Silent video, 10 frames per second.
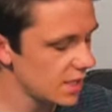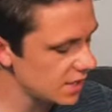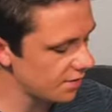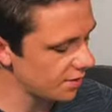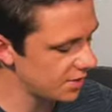
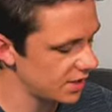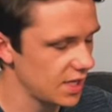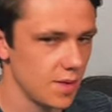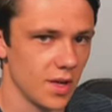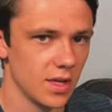easy for him to
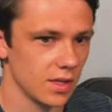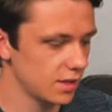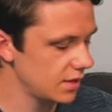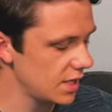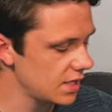see me.
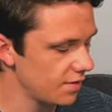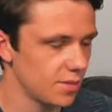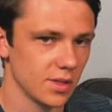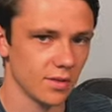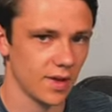It's easy for
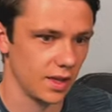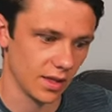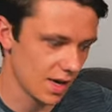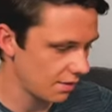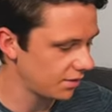him to
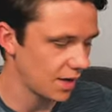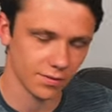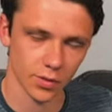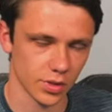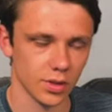defend. I'm
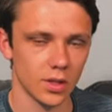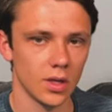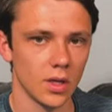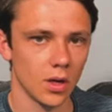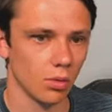flat-footed,
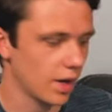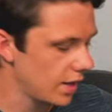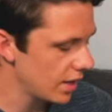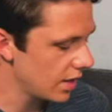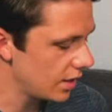
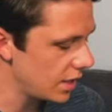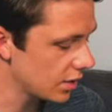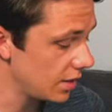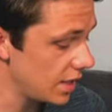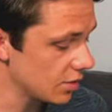okay?
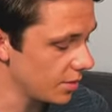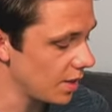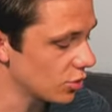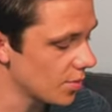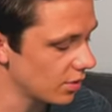And he's going to be
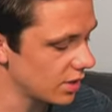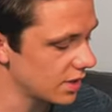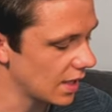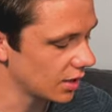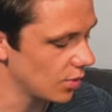able to come out and
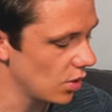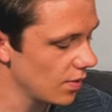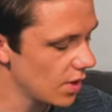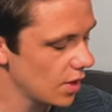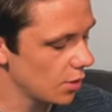attack the ball.